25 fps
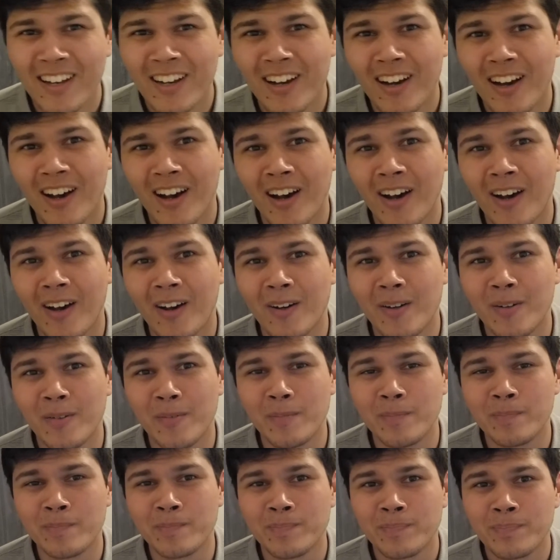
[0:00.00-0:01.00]

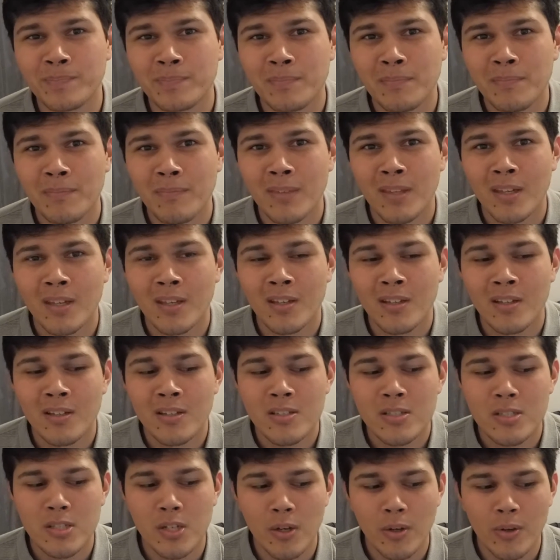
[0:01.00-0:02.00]
am.
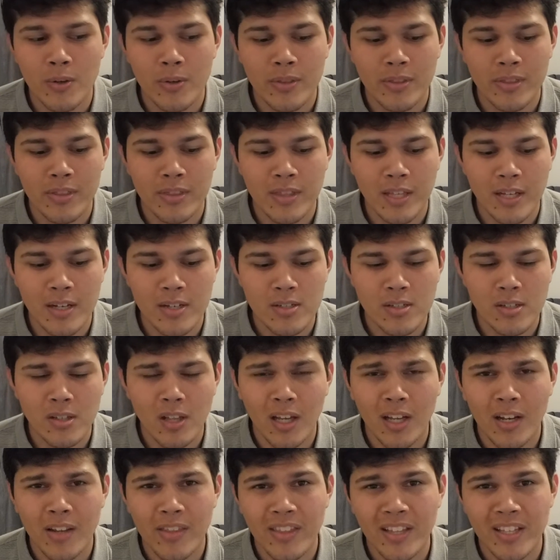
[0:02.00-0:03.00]
So there's a
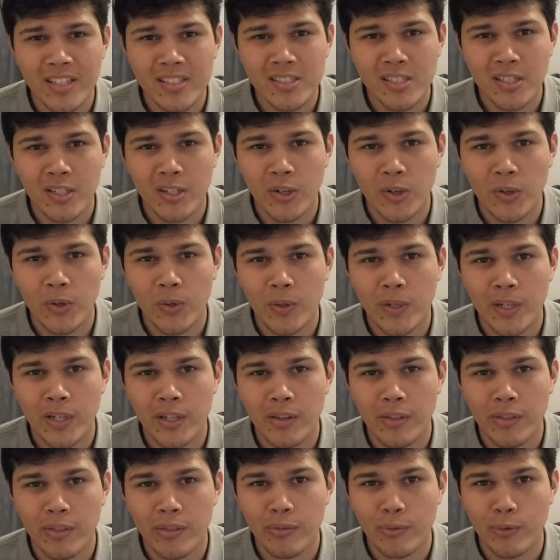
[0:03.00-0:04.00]
lot of things that go
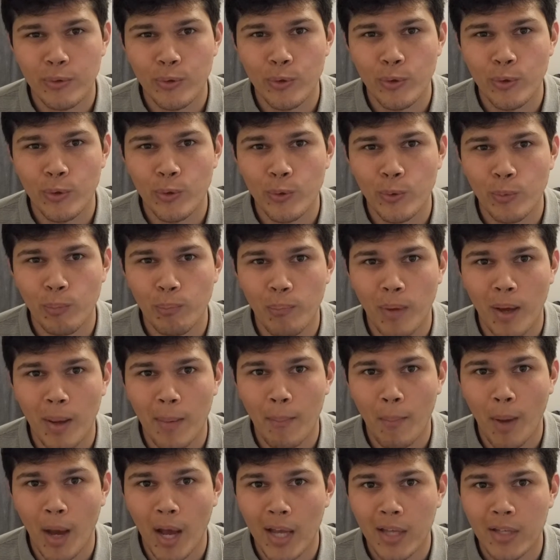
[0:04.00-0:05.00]
through my
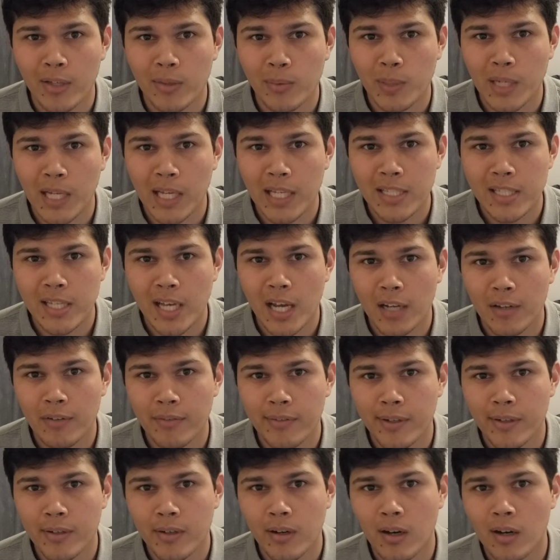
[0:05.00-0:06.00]
mind when I attack
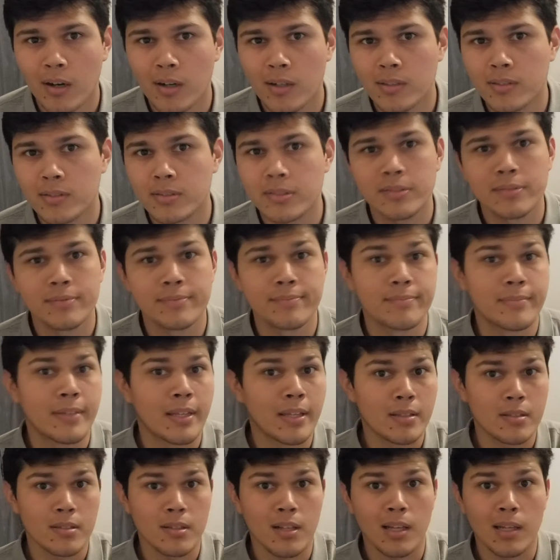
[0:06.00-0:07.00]
rear guards.
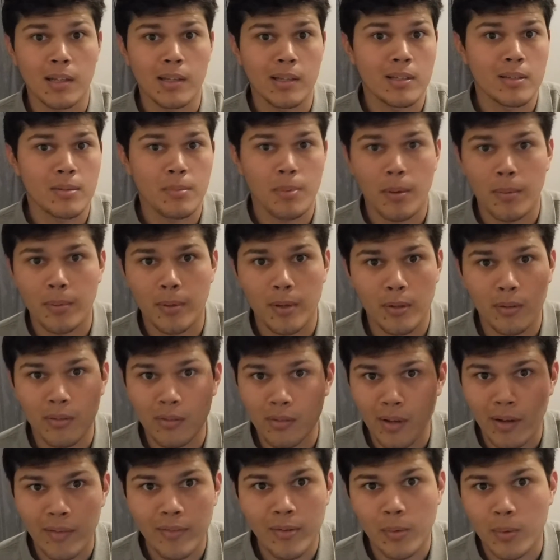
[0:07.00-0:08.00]
There's a lot of things that probably go
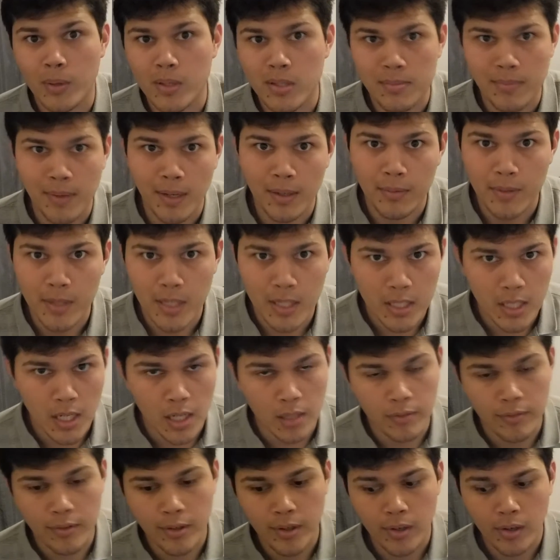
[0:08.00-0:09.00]
through everyone's mind when they
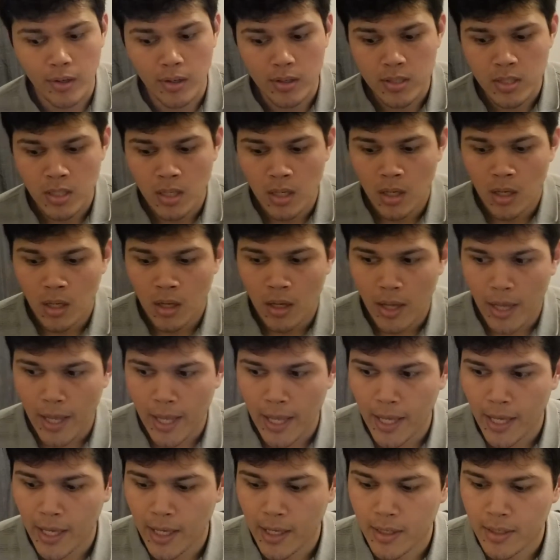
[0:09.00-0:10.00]
attack rear guards.
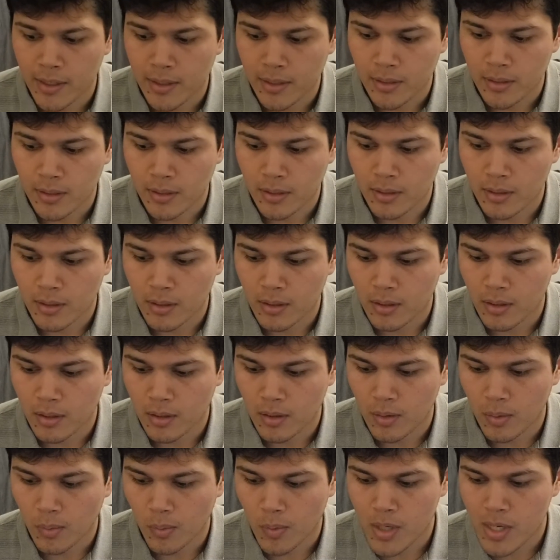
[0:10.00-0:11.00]
And
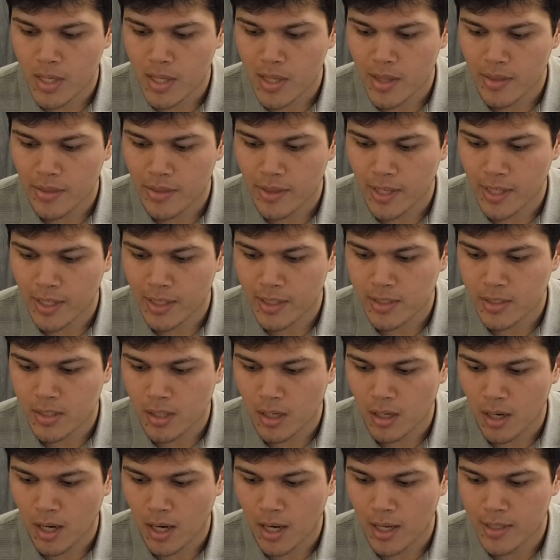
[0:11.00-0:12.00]
one of the things
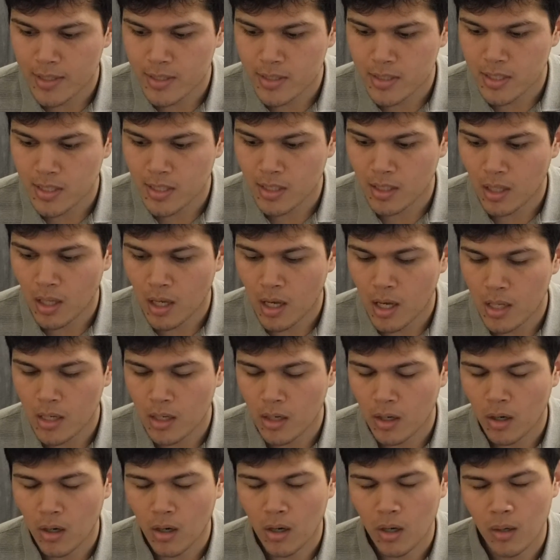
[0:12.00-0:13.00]
I see a
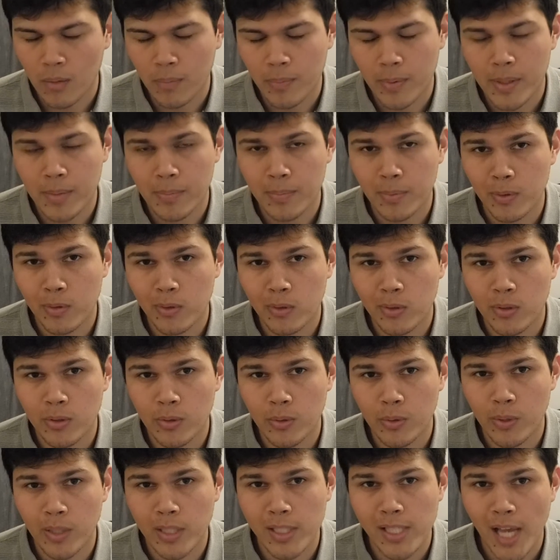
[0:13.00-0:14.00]
lot are people
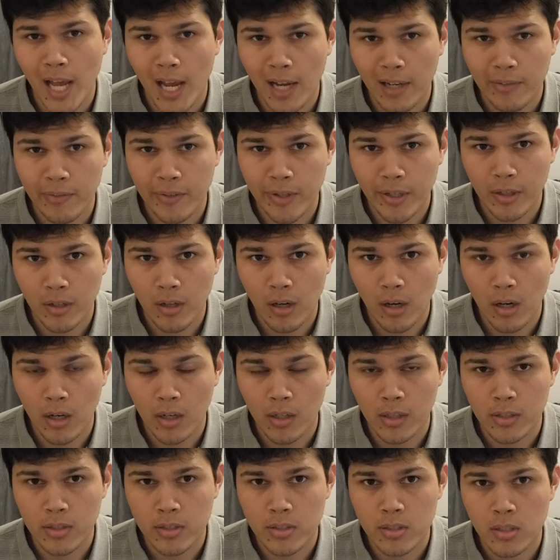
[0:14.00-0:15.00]
who attack rear
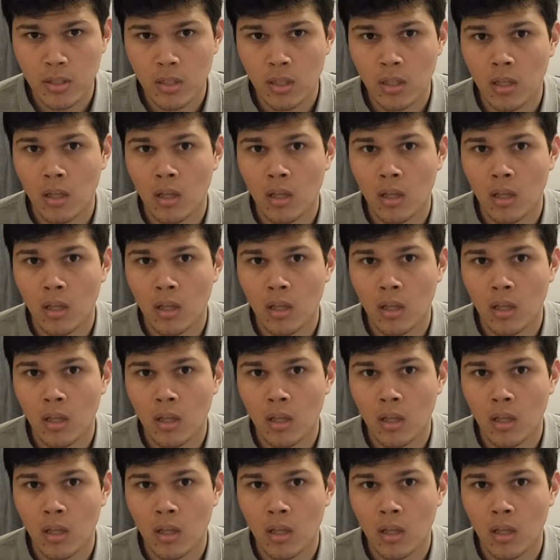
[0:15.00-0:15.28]
guards